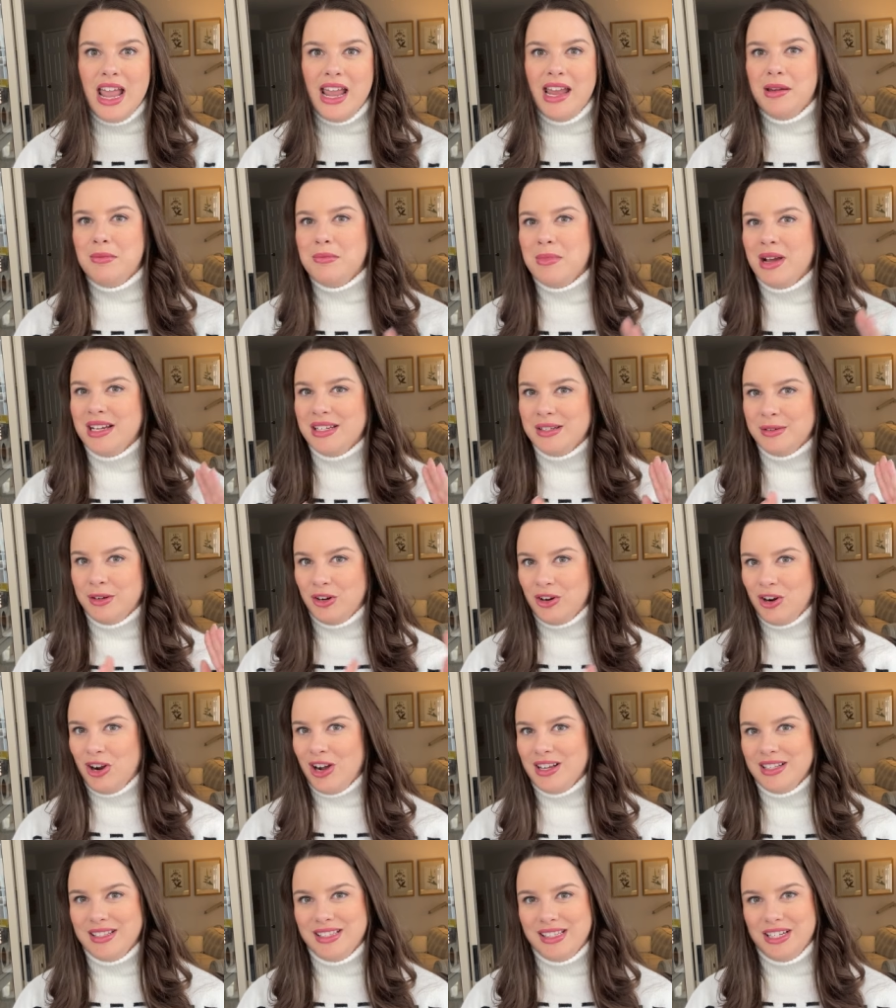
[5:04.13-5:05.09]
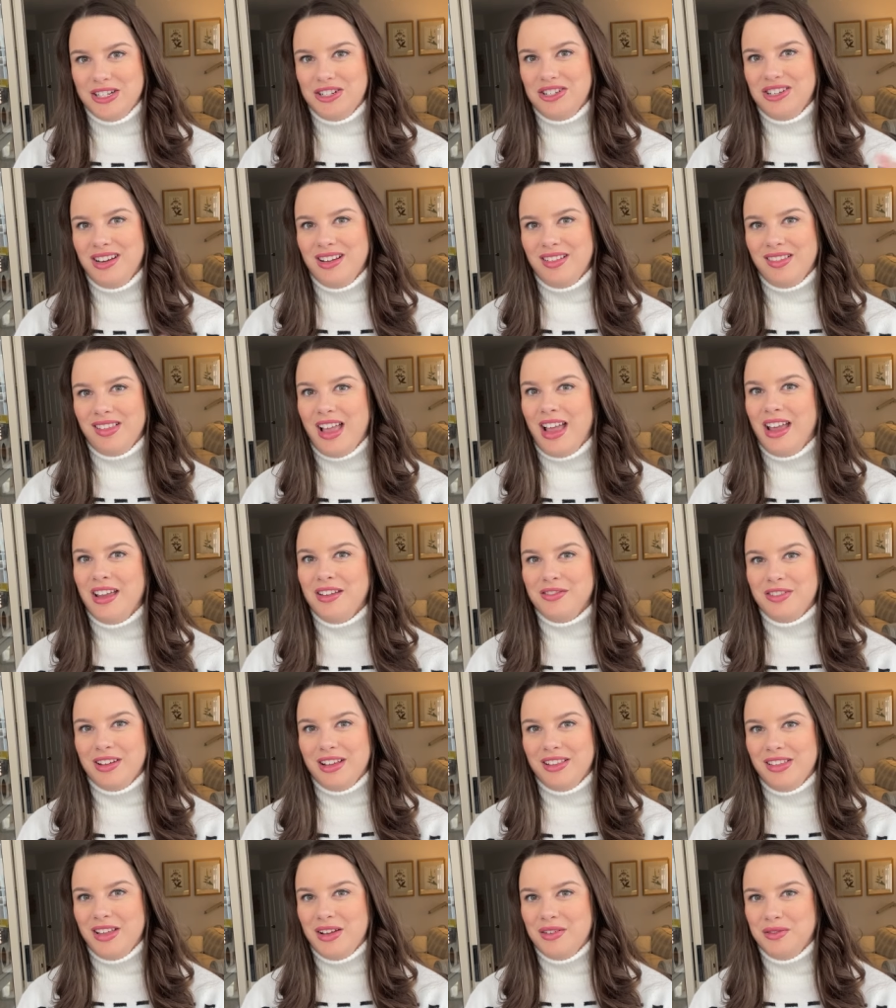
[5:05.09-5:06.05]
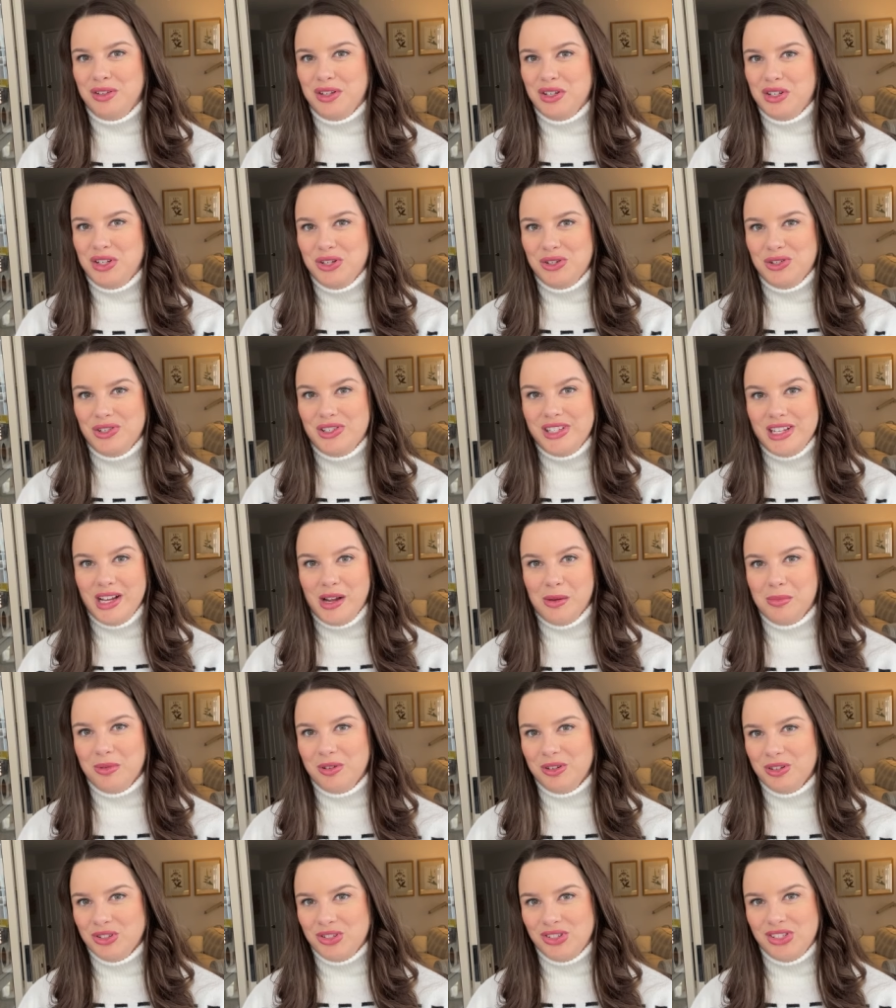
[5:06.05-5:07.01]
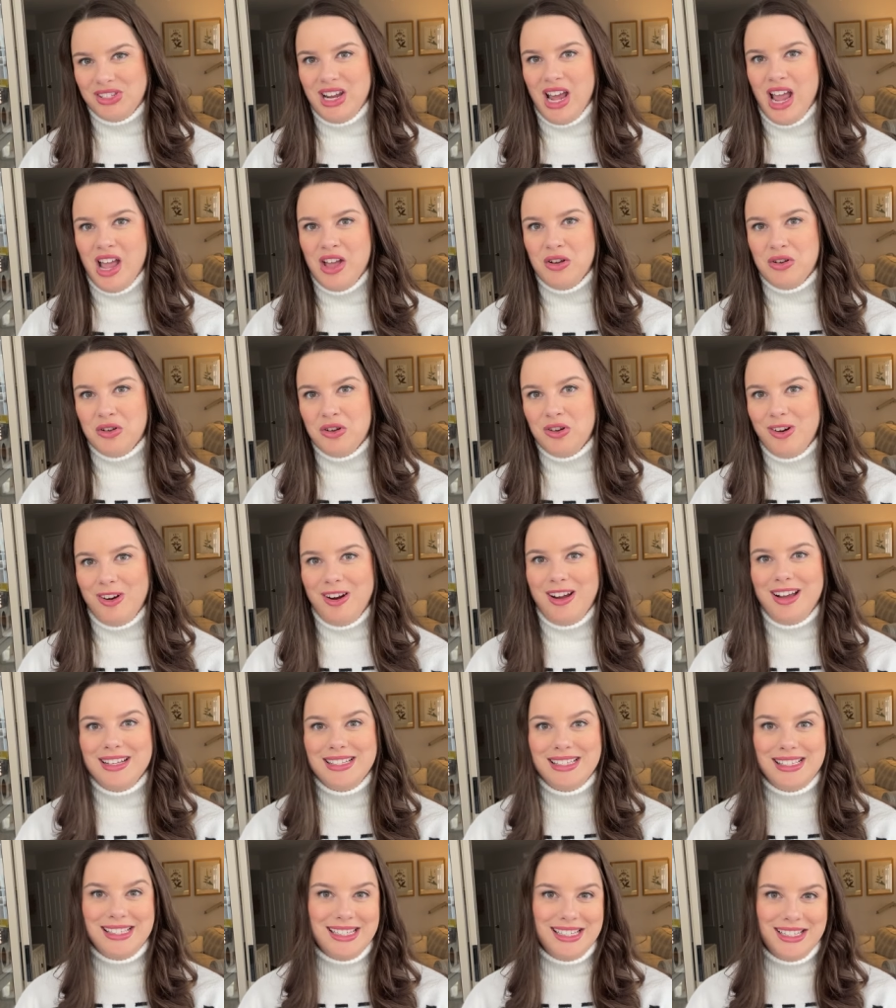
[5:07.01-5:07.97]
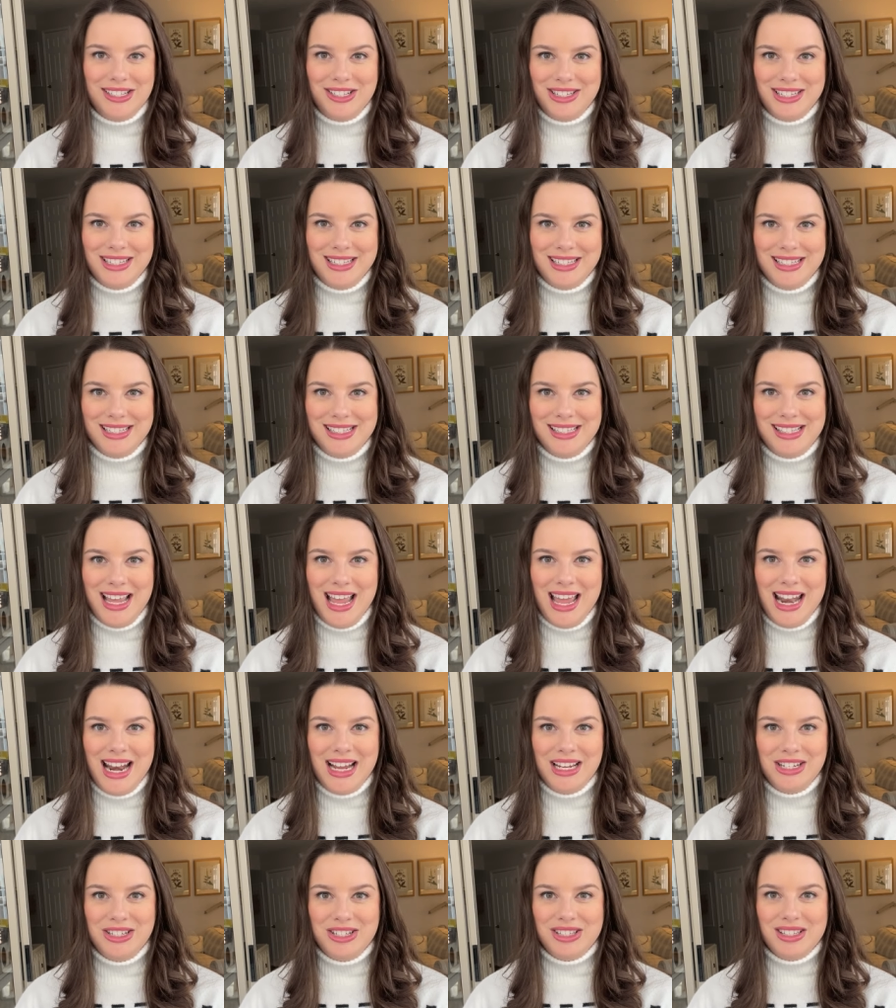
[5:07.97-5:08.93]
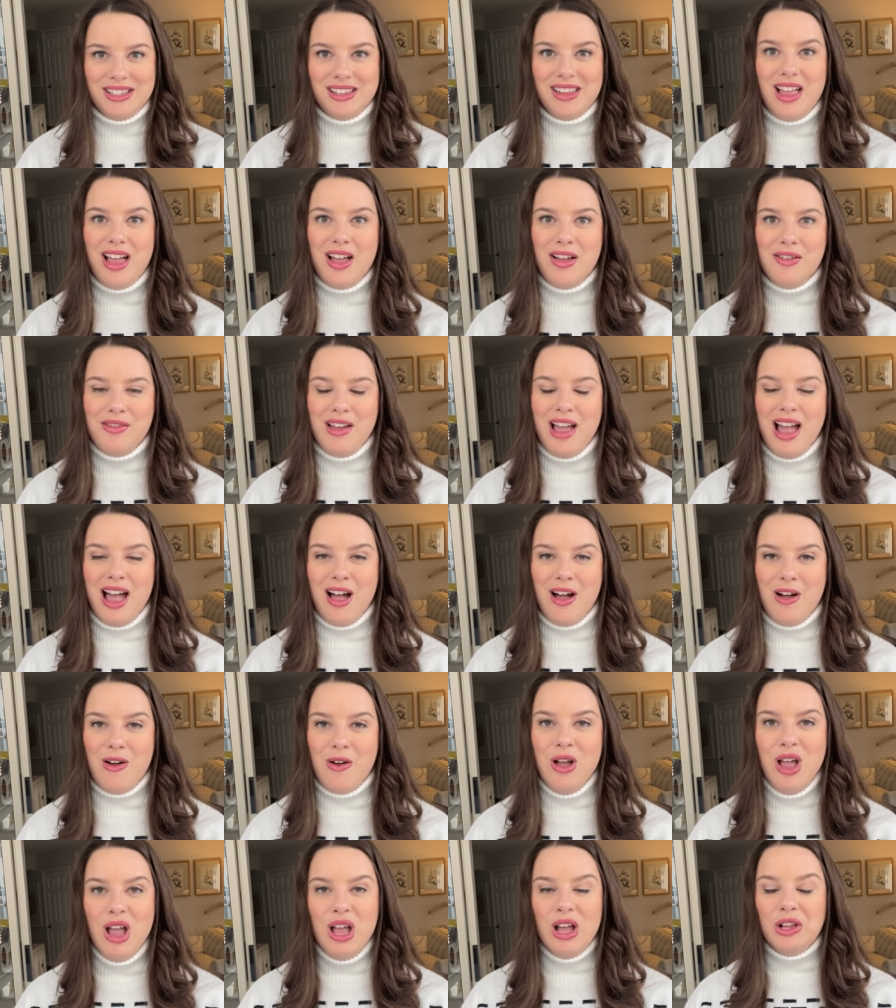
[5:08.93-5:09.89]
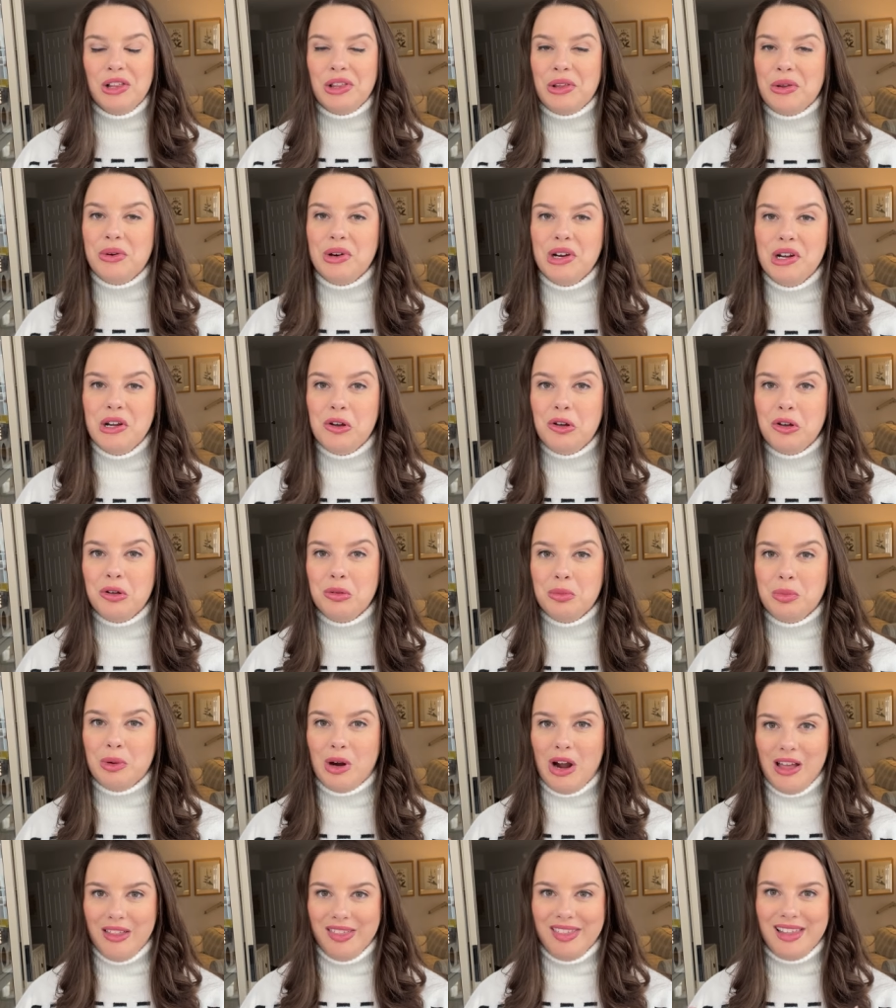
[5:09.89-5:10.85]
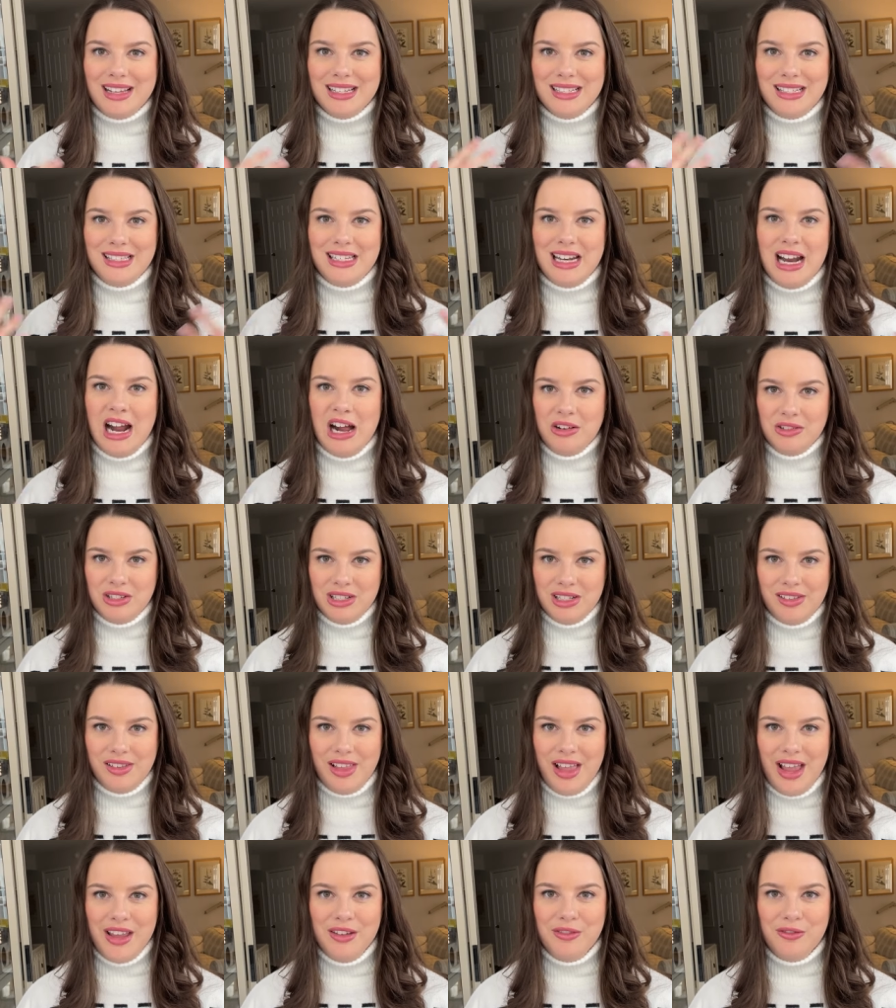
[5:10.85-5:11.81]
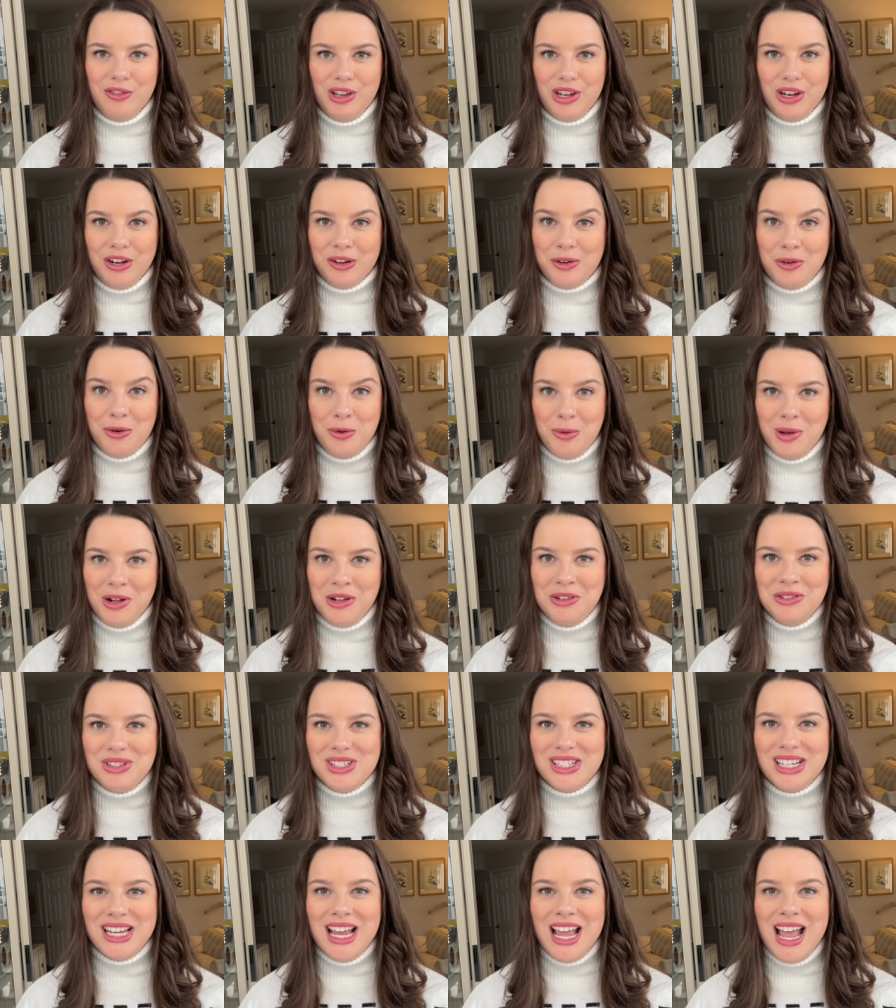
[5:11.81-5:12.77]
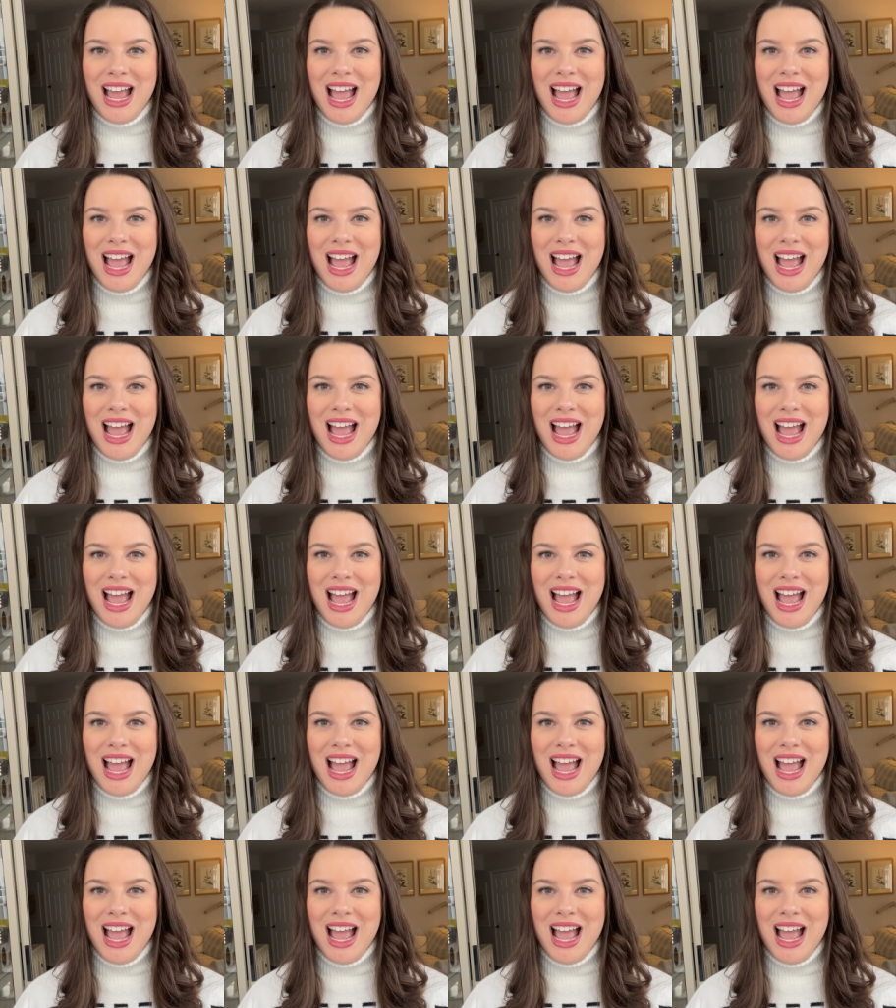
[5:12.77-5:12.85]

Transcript: In my cross-stitching life, I love to do sampler style cross stitches, and I just love how Lori Holt brought that style to life in a quilt.